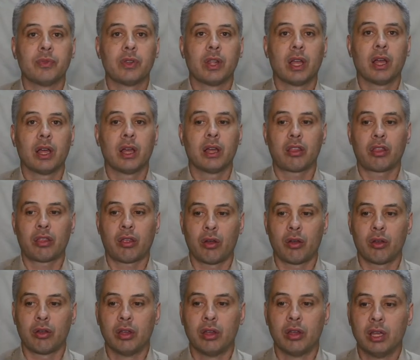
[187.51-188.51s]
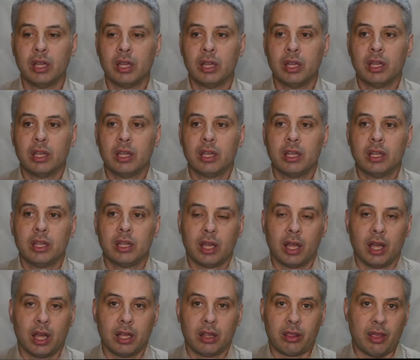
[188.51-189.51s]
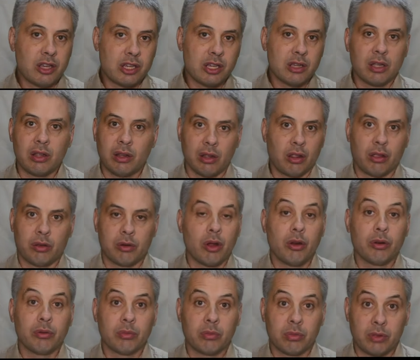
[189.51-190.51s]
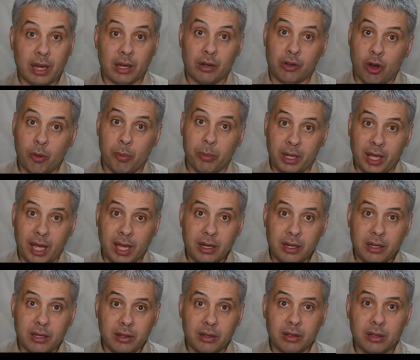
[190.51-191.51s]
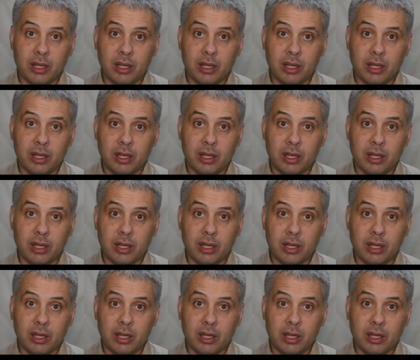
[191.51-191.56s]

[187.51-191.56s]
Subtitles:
It's not that complicated.